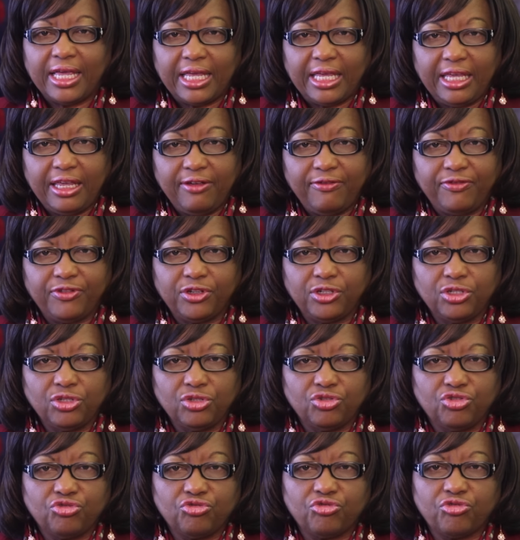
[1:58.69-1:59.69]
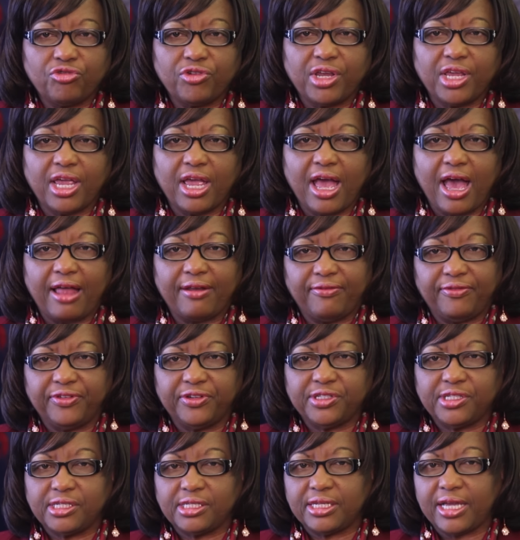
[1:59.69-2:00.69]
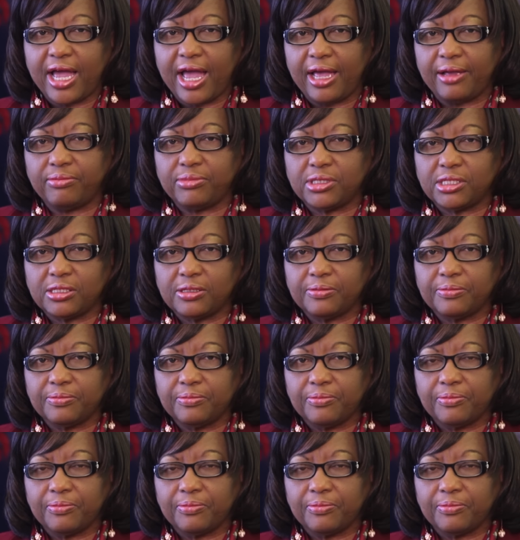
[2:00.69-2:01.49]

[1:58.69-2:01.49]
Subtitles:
even during adverse times.